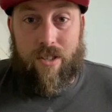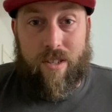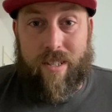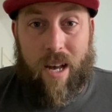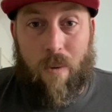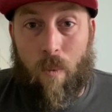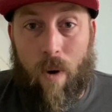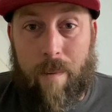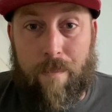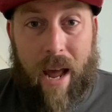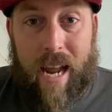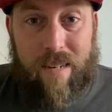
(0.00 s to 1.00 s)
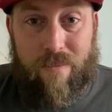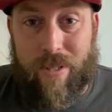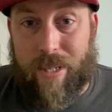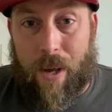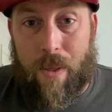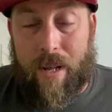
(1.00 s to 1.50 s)
Just that one bait
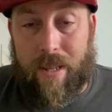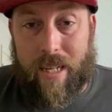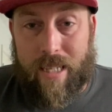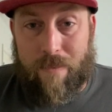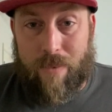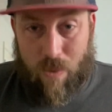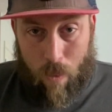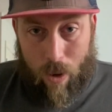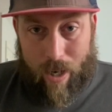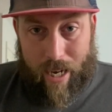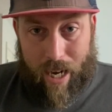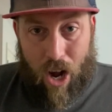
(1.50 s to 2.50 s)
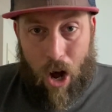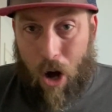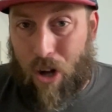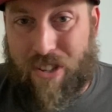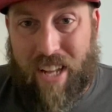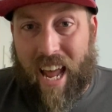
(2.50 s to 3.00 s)
was the only thing that was working
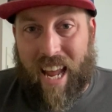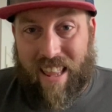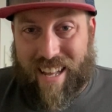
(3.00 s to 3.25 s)
all day.